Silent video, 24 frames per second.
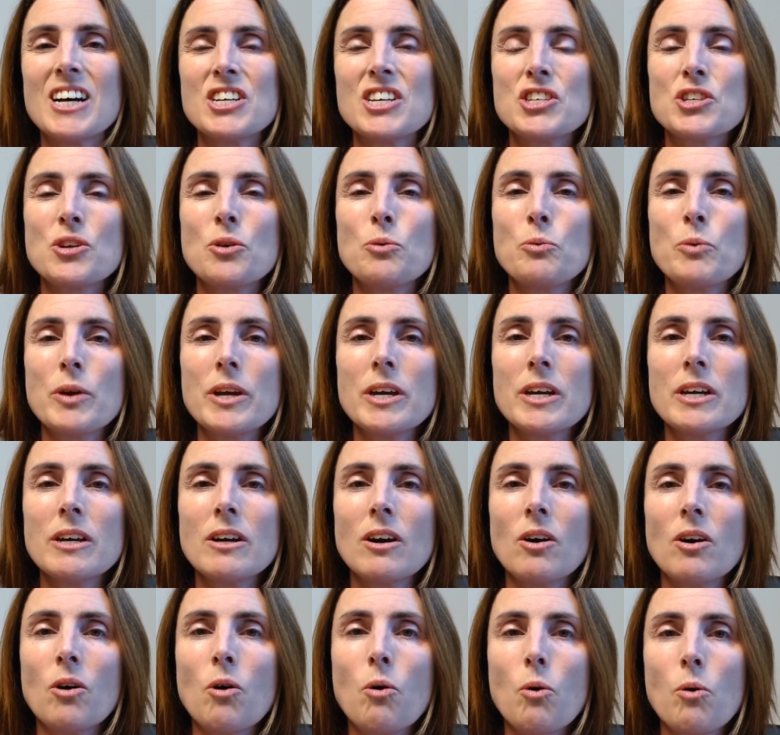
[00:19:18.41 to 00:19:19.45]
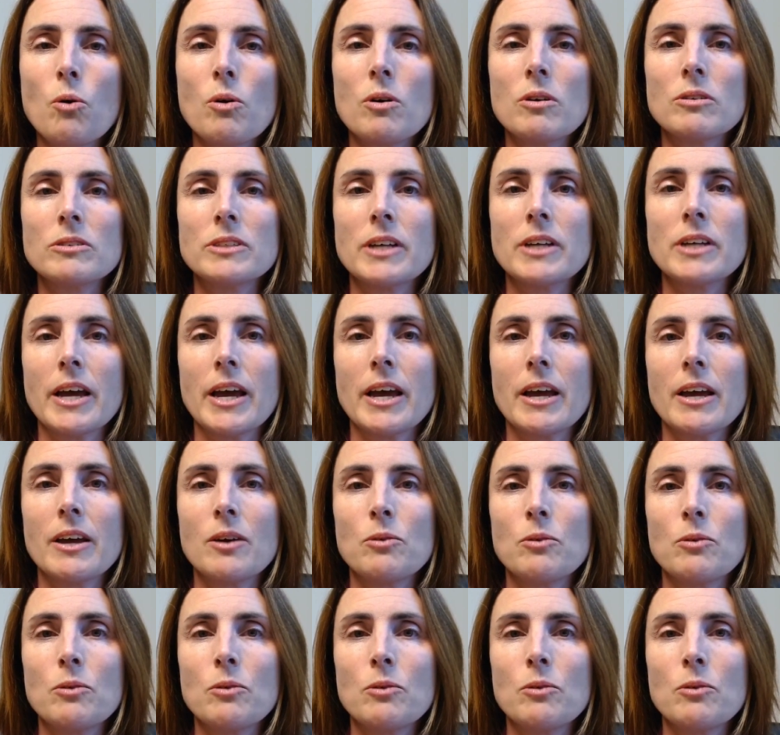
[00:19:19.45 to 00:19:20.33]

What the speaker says: so we hold a